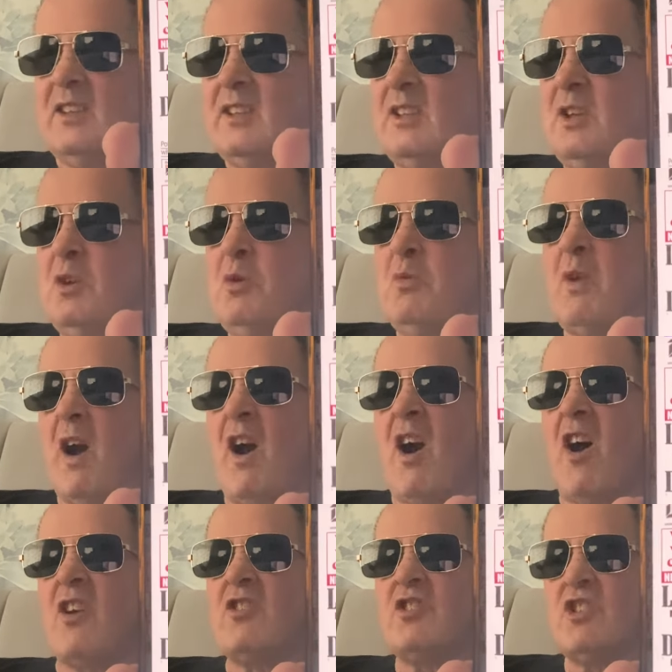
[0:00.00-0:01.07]
You
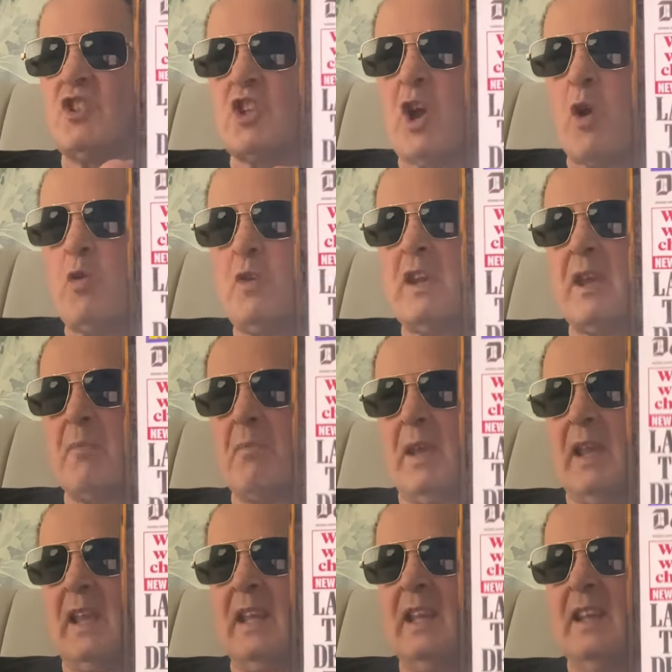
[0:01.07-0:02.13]
are joking
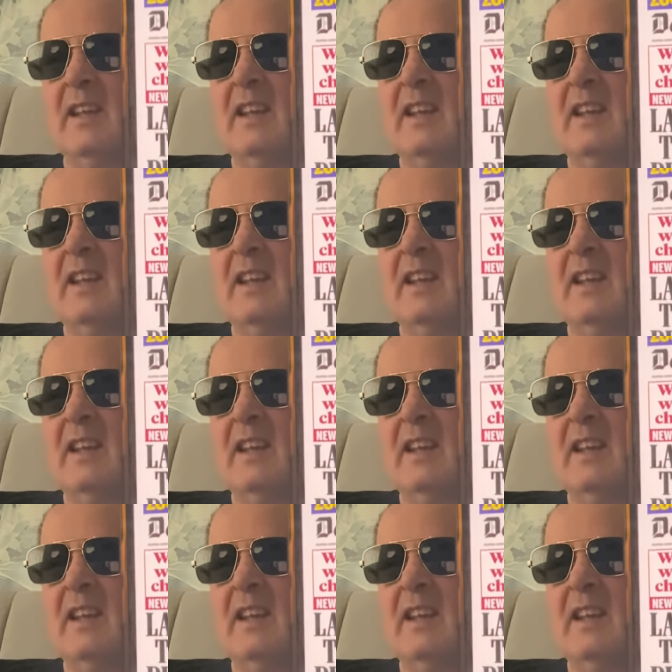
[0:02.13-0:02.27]
me.